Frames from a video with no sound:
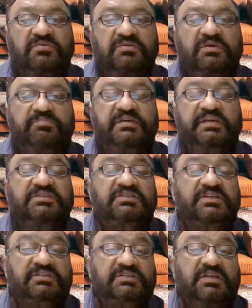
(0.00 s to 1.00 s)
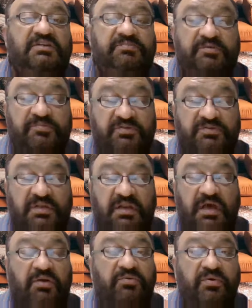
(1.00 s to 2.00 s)
on the PhD research proposal,
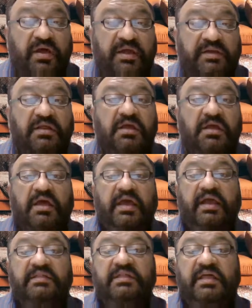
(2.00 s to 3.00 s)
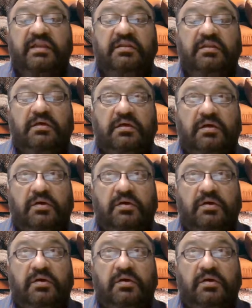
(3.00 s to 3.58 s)
how to write. And then